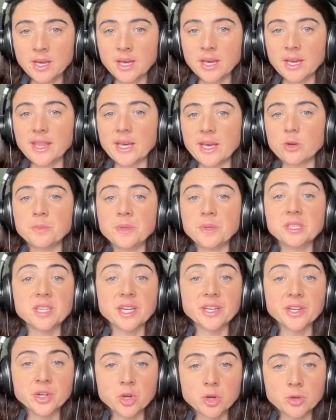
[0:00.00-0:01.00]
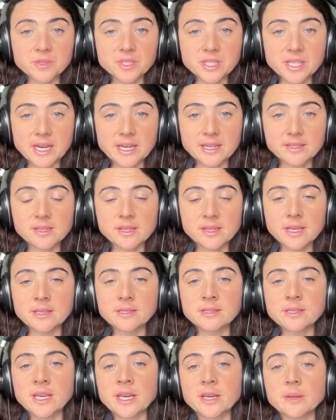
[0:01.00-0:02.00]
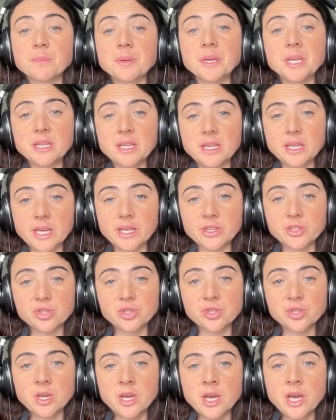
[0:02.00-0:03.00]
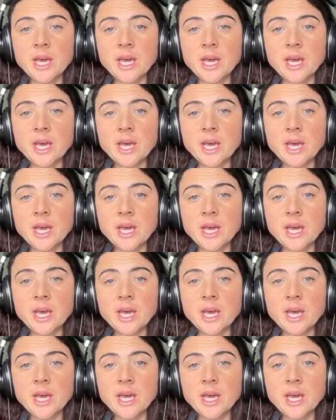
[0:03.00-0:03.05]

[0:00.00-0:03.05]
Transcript: And that would be cytochrome C oxidase and PDH.